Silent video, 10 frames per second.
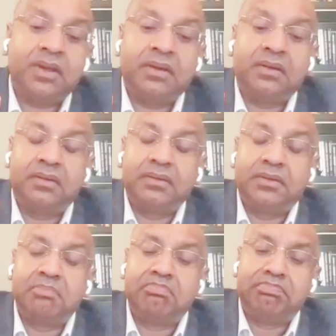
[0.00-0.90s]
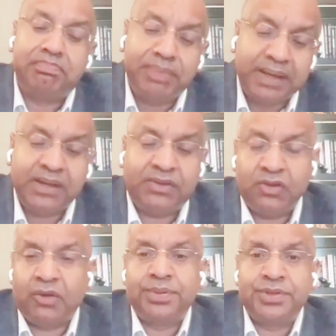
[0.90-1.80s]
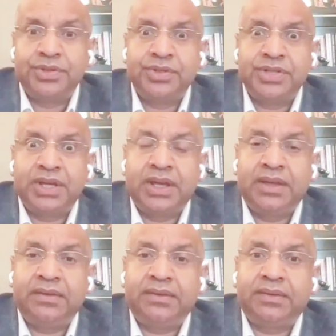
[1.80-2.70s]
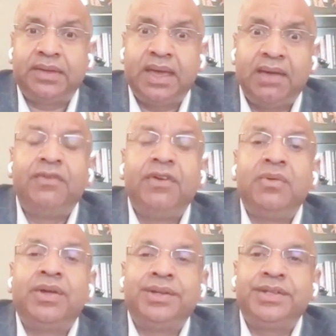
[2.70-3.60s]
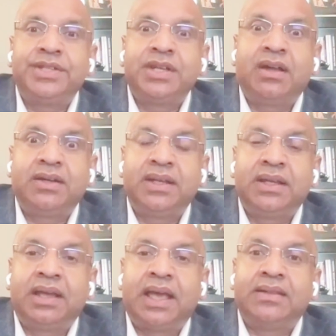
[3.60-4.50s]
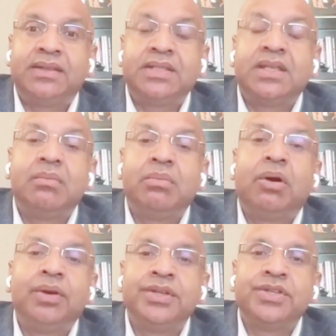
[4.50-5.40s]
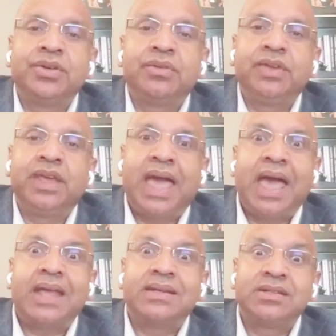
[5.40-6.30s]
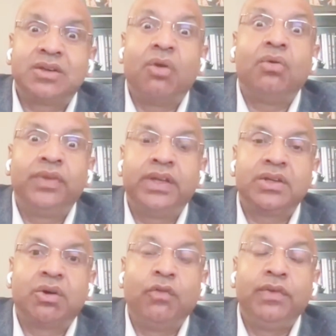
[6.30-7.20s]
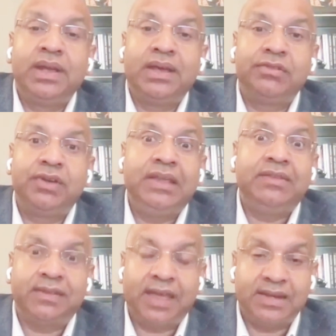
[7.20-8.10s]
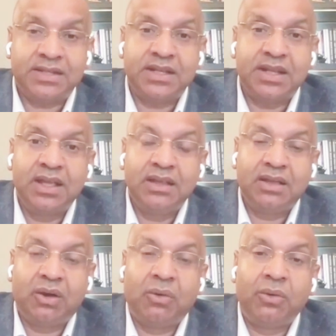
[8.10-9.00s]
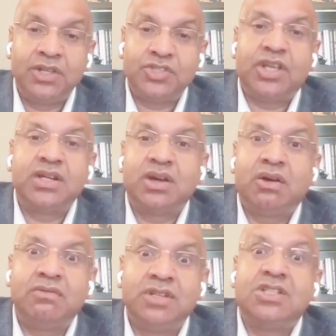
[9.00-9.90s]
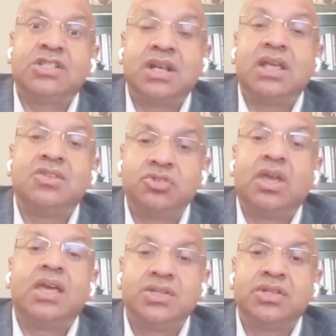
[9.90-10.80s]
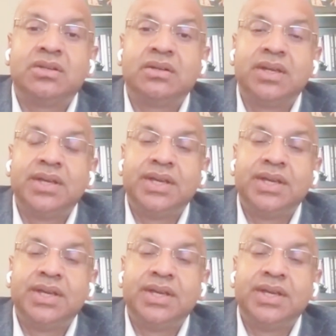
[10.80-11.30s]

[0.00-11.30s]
of the biggest opportunity is everyone is starting at the same point. So we had COVID. COVID has reset the whole agenda of digital education.